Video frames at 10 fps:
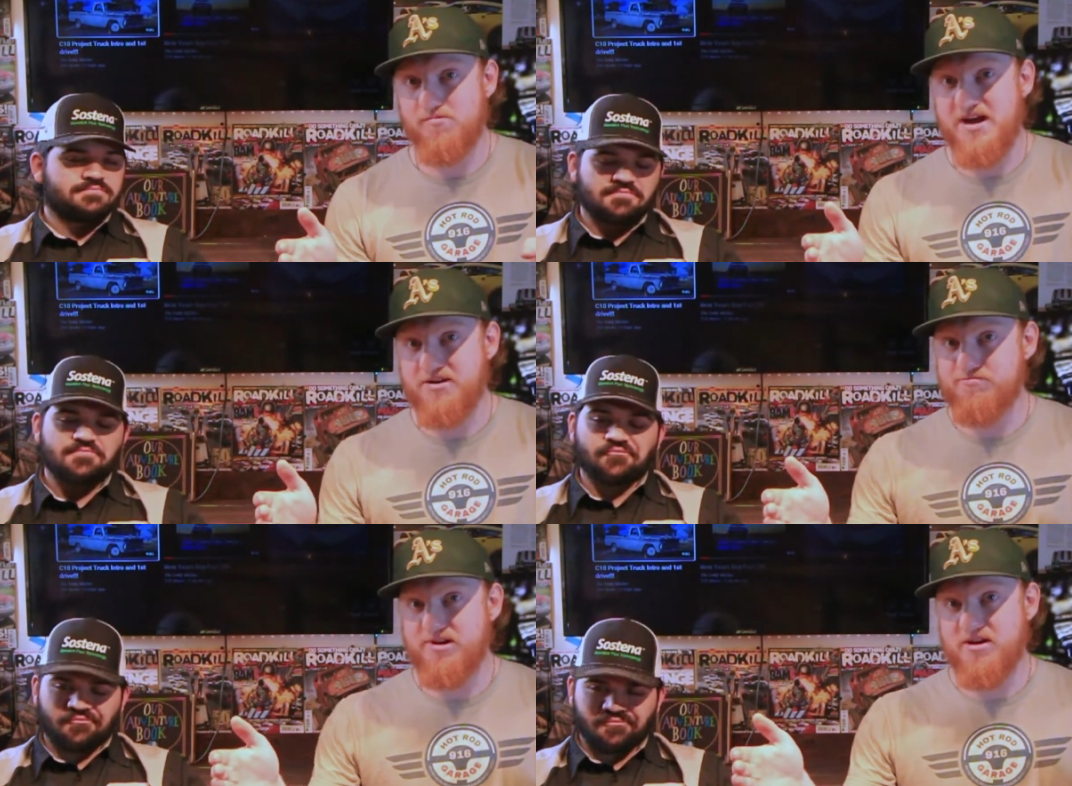Speaker 1: it
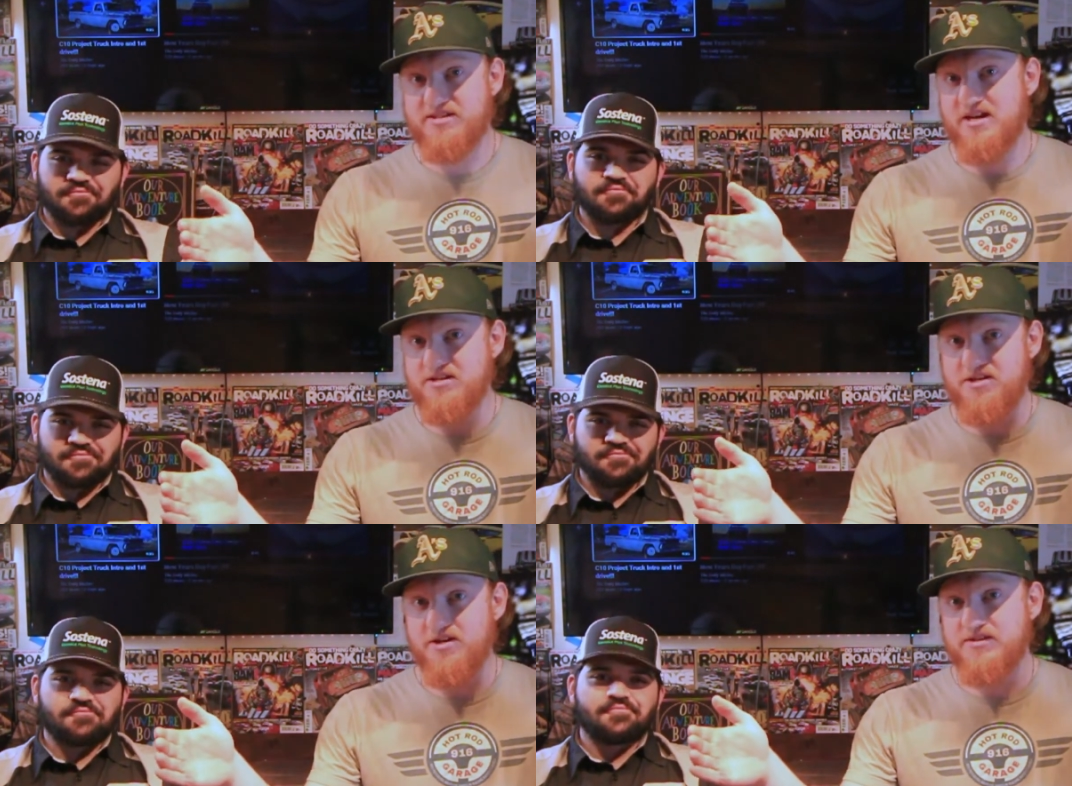might balance
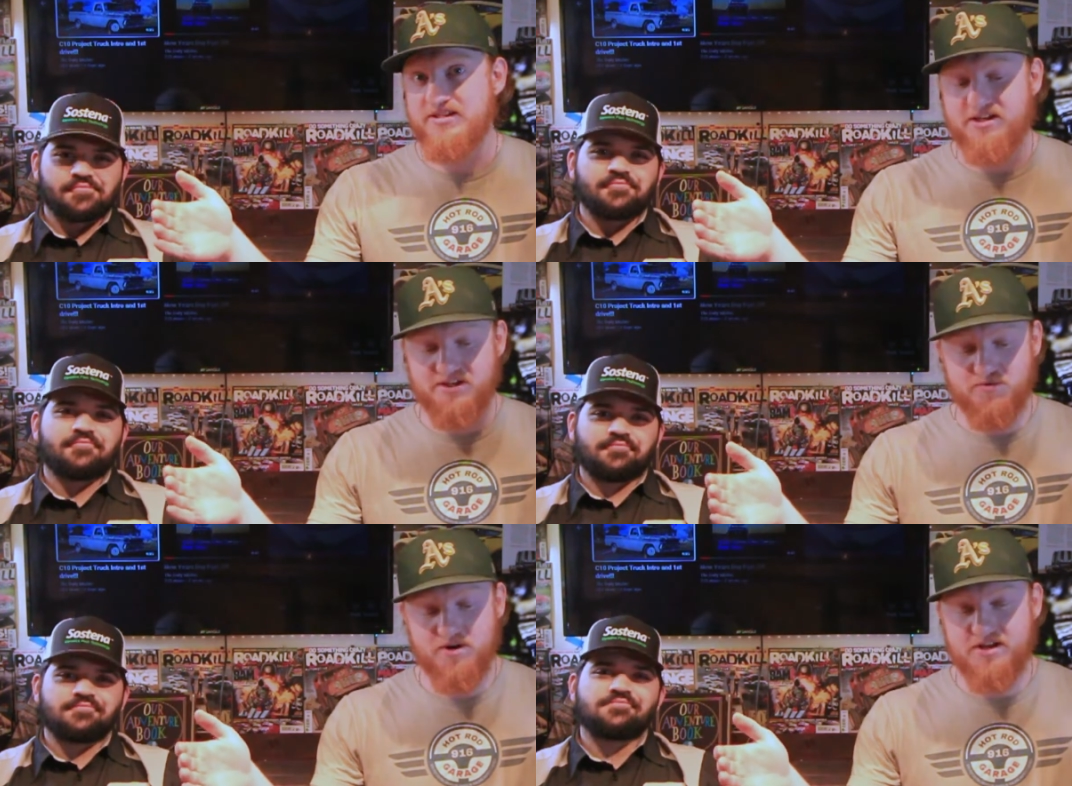out to you know ten
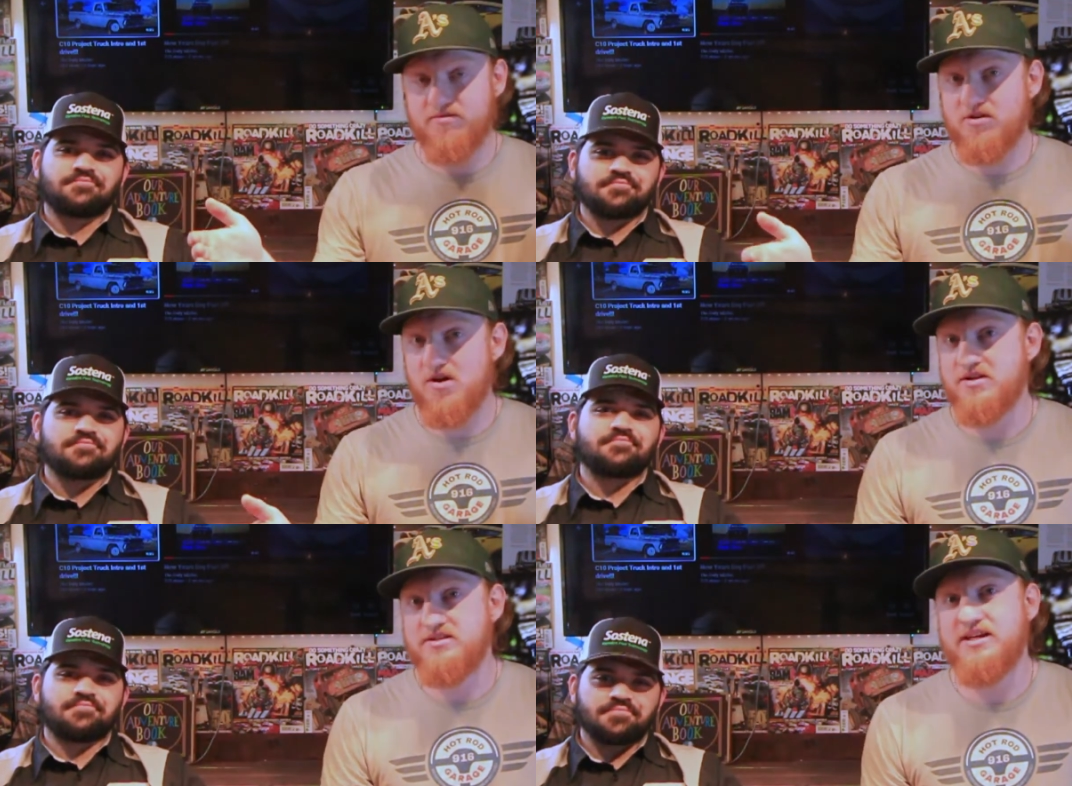to twenty
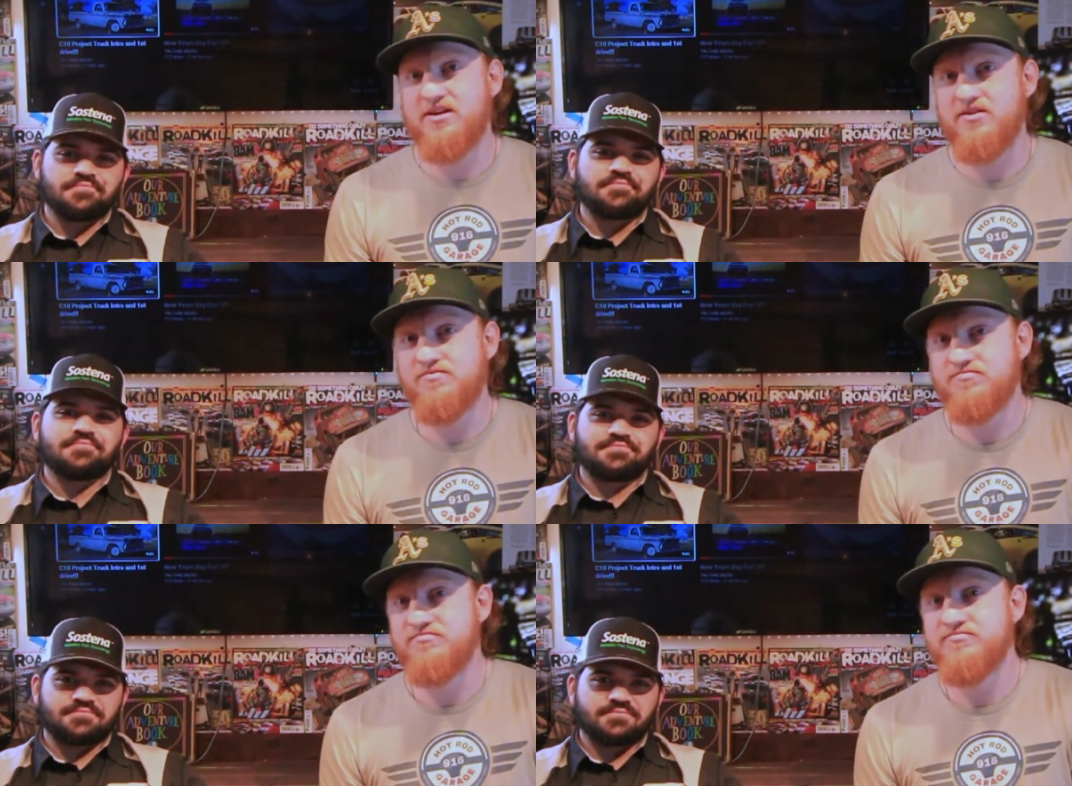cars that are
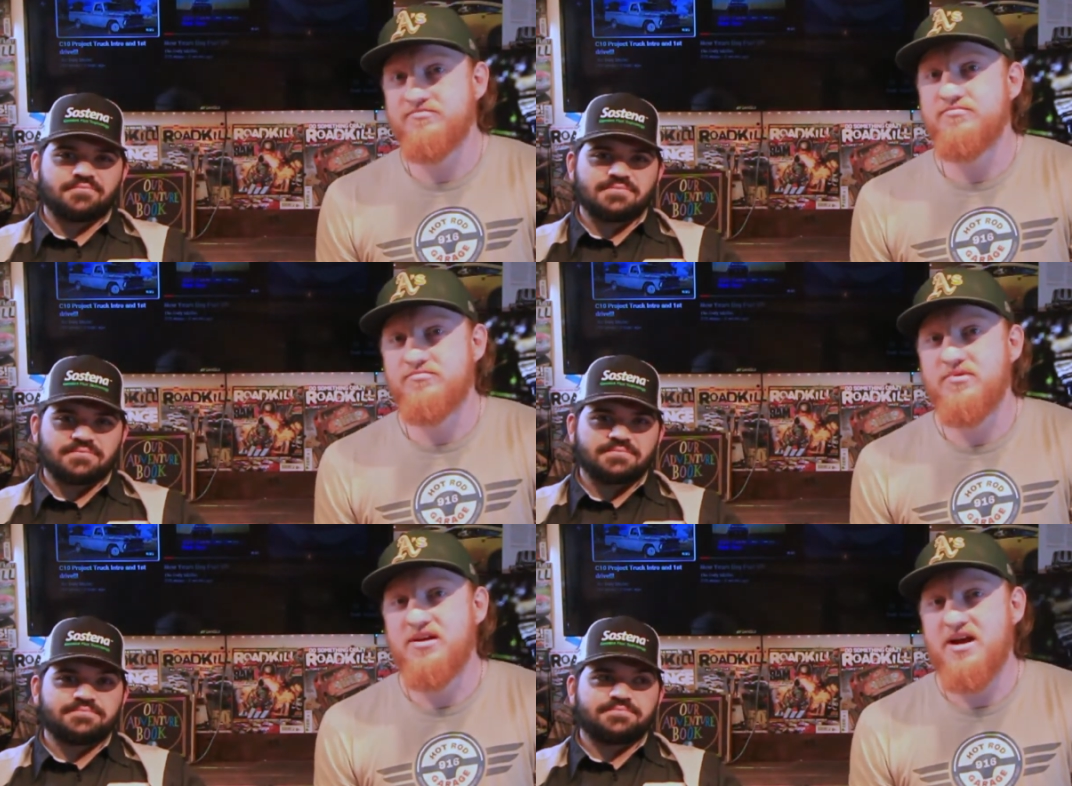
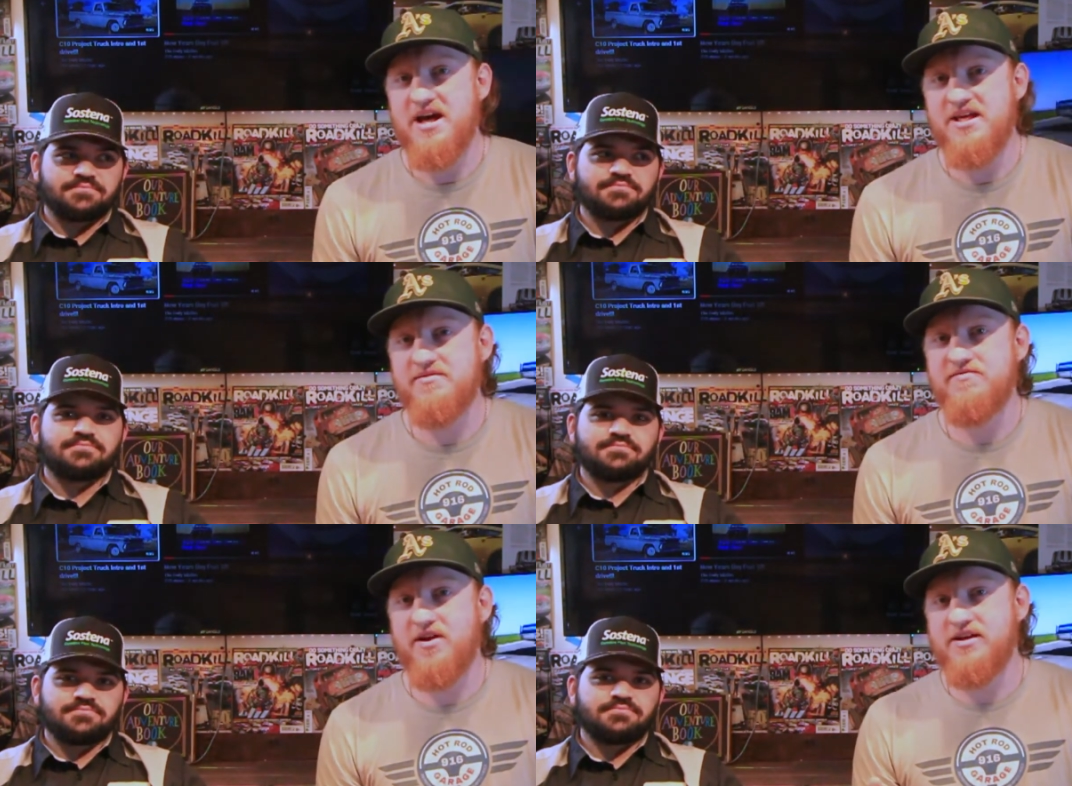
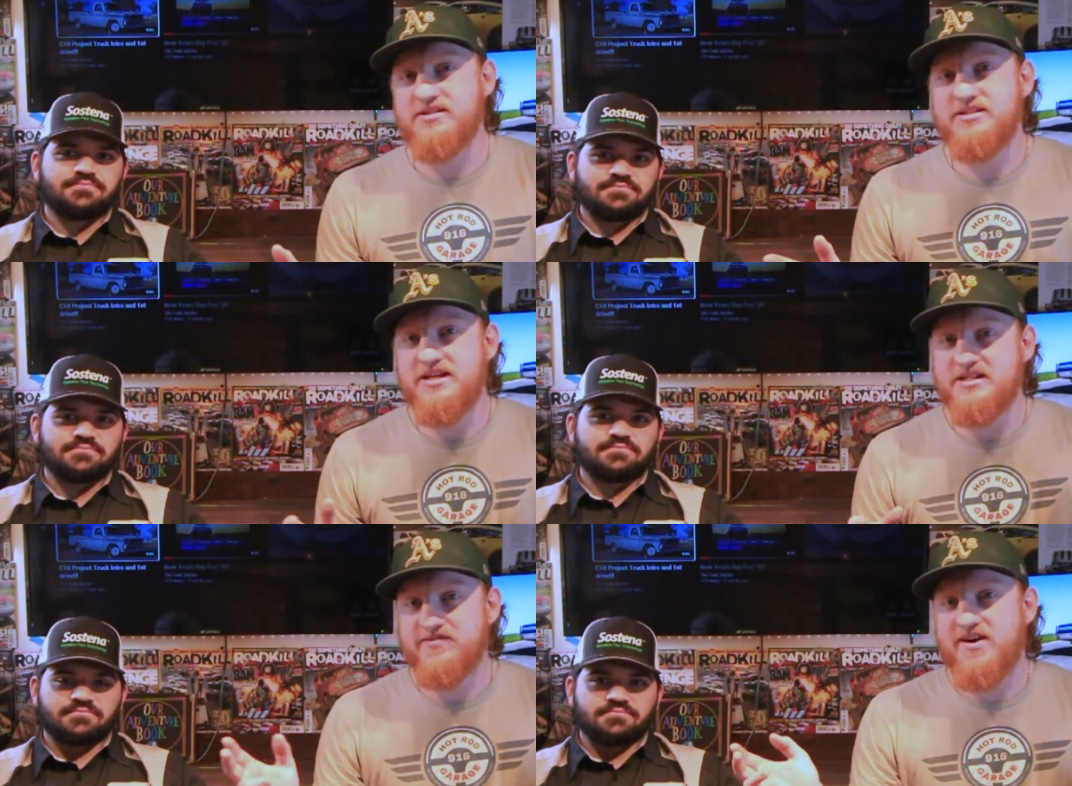in various
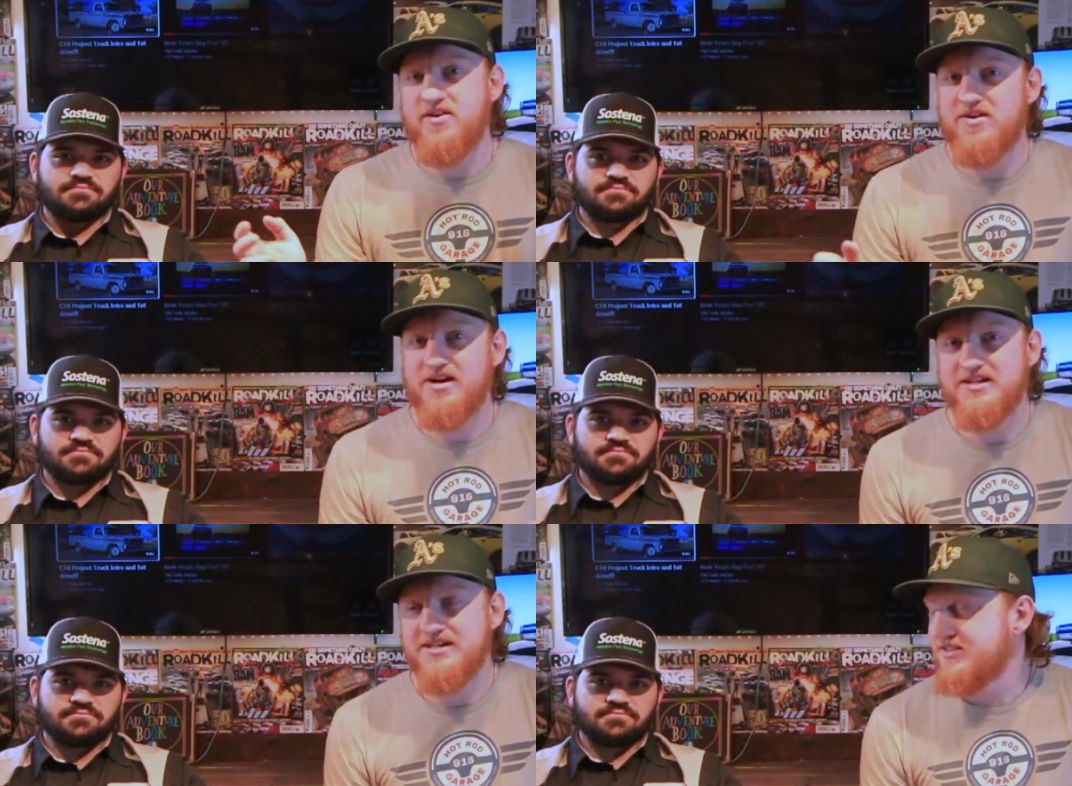states of hot
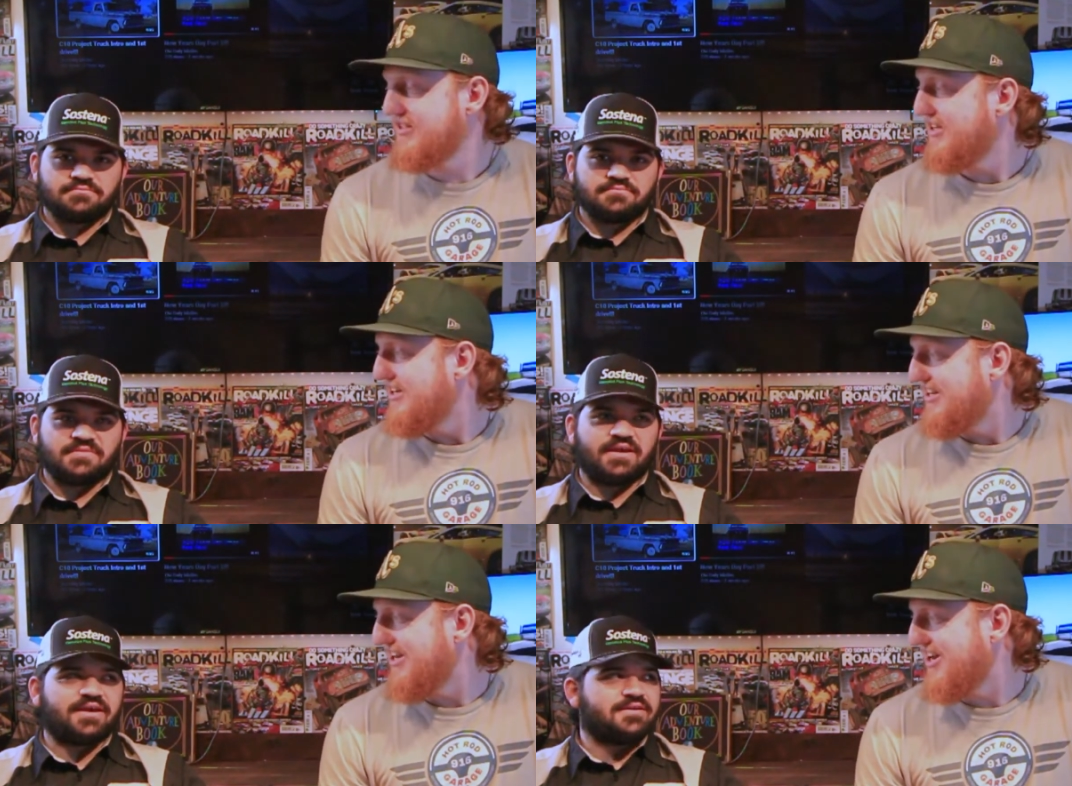roddedness. Yeah,